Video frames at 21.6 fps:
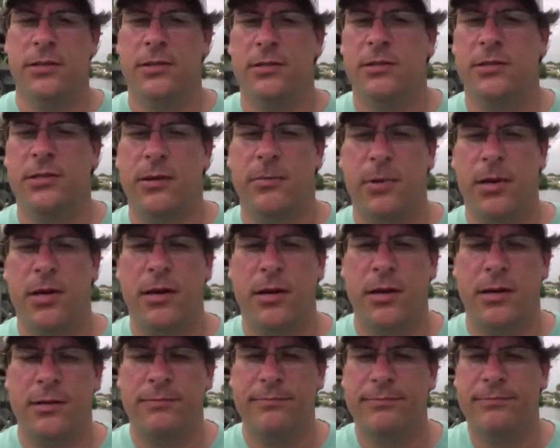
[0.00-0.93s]
sipping
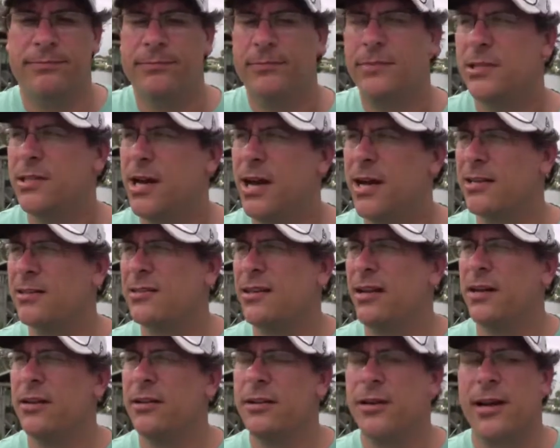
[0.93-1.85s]
on a
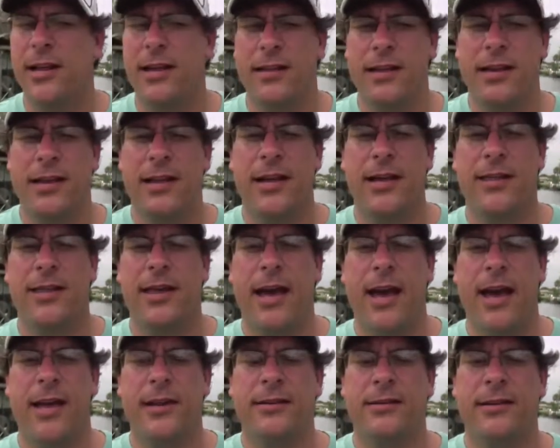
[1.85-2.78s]
cocktail or anything like
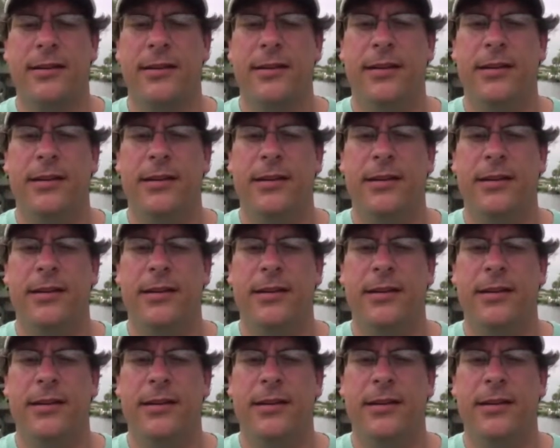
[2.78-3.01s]
that,